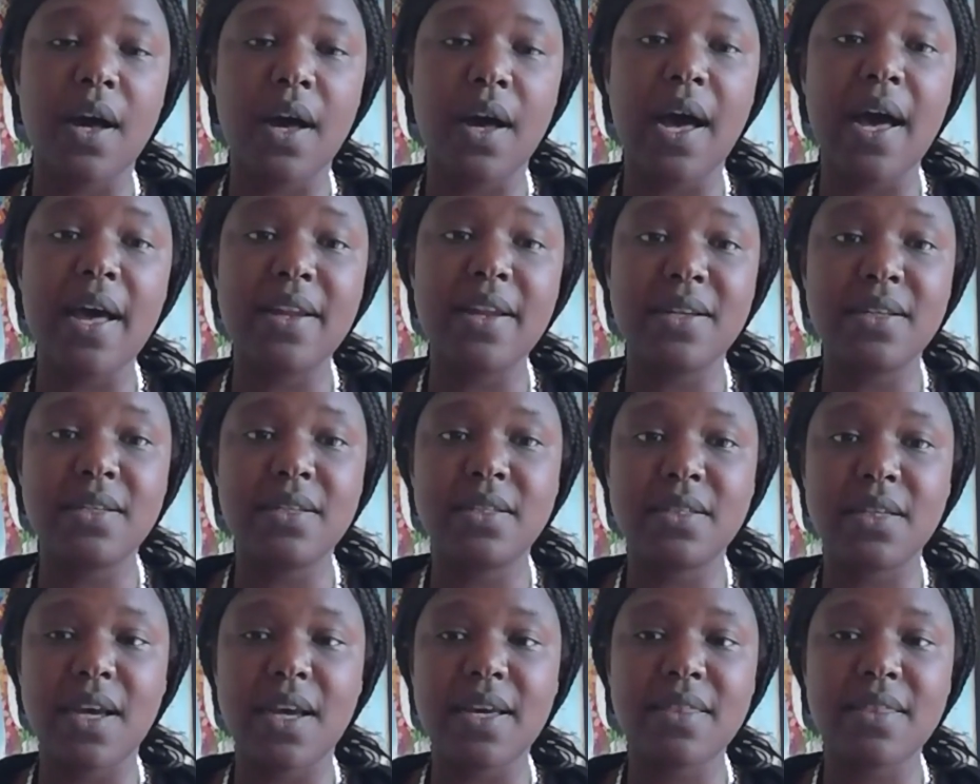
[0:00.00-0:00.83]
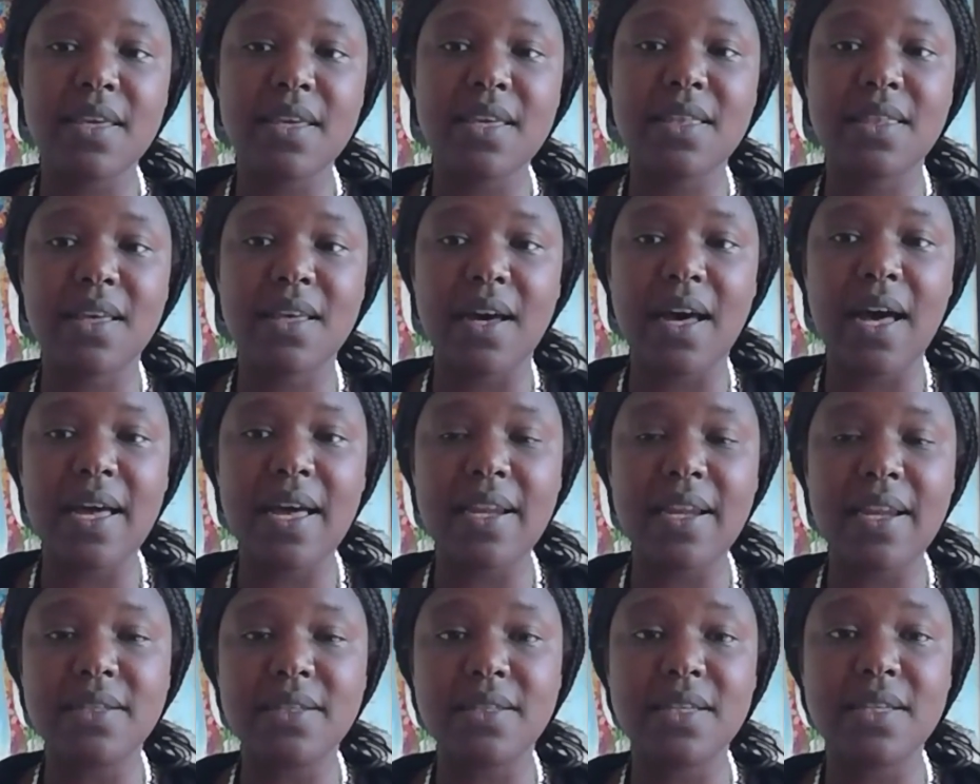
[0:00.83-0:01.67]
and I think the
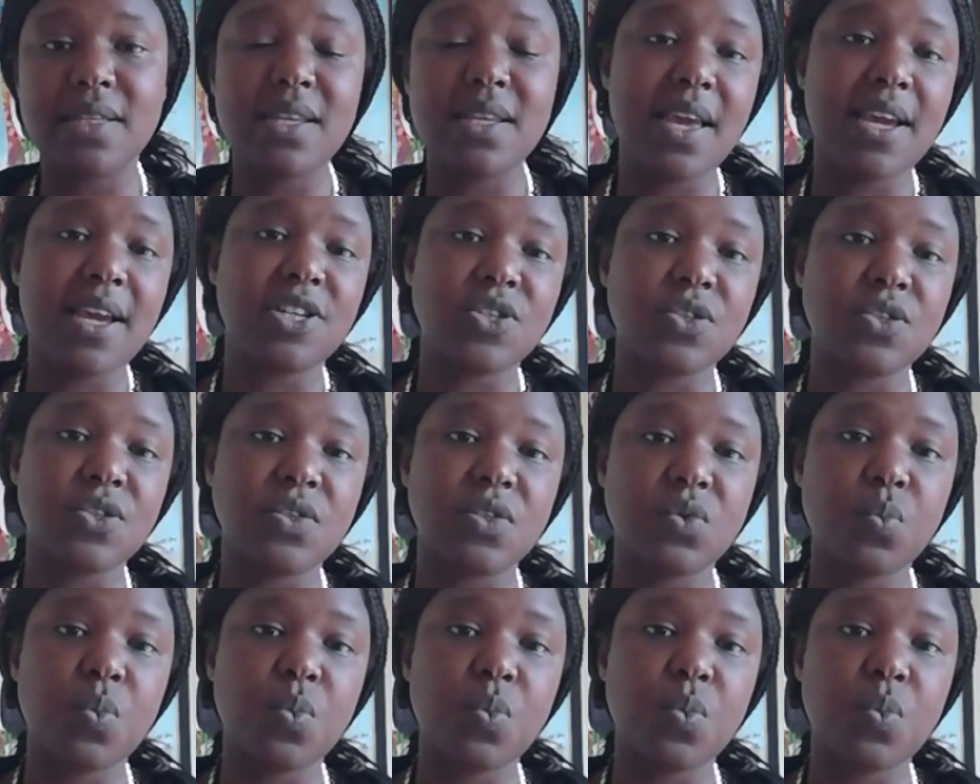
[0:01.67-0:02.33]
earliest indications